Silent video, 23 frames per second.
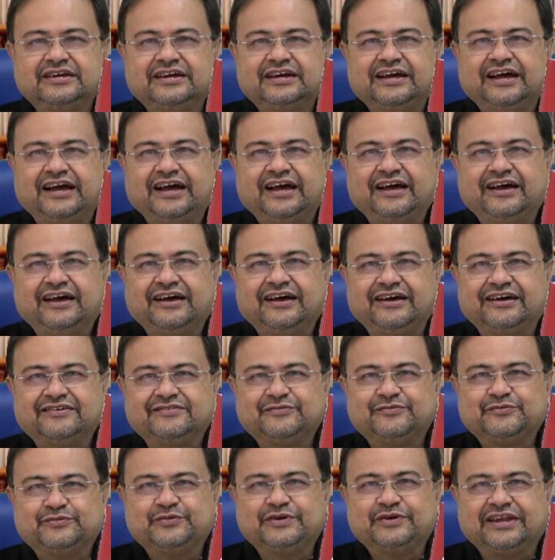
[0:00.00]

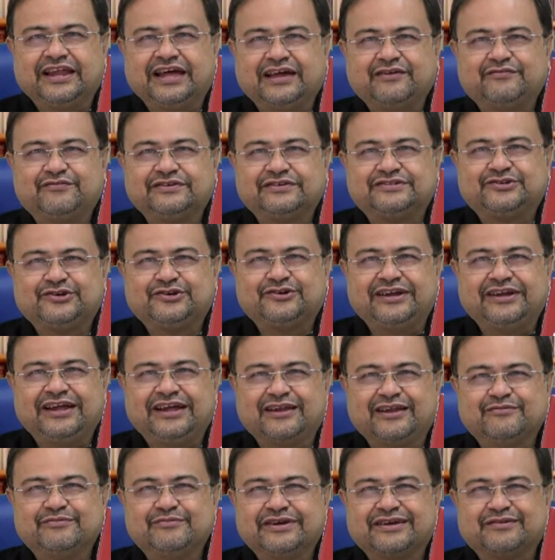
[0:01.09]
Life is so
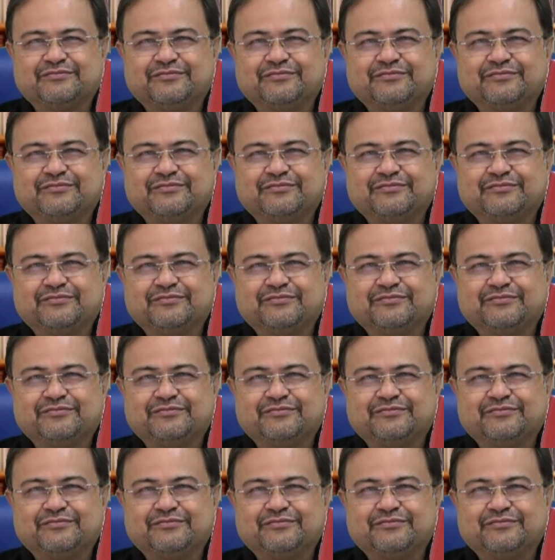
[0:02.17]
dynamic,